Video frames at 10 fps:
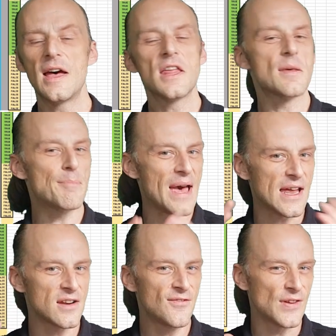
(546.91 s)
The
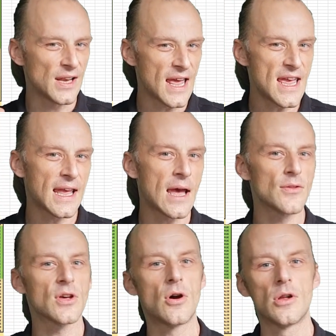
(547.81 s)
pattern for laying out
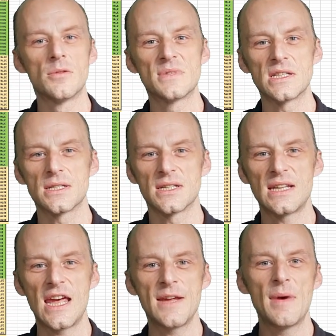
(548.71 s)
the columns is the
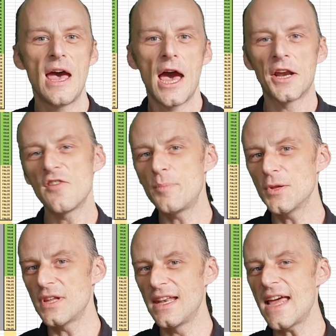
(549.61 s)
same, and I've put
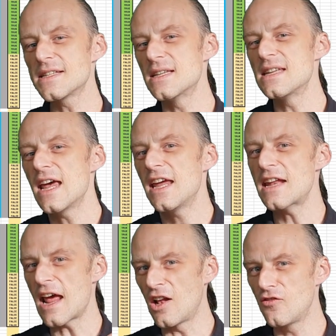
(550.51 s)
the letters in
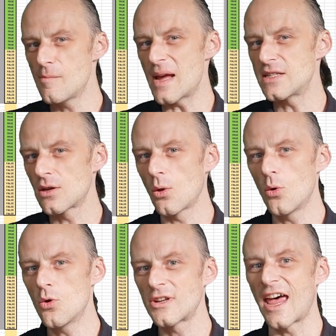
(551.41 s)
alphabetical
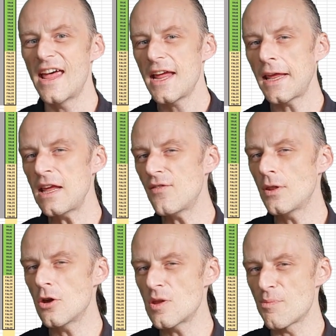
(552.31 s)
order, even
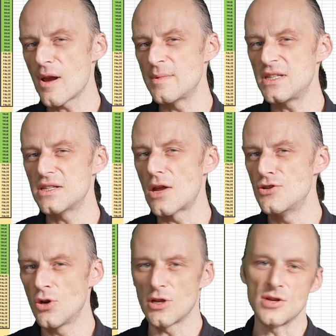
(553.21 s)
though the premises are
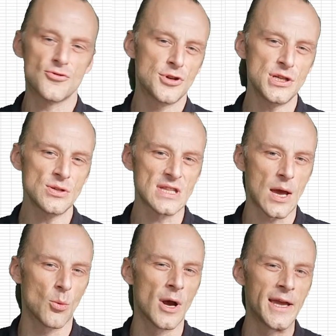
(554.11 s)
not introduced
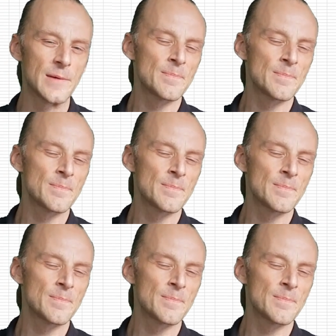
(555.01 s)
that way.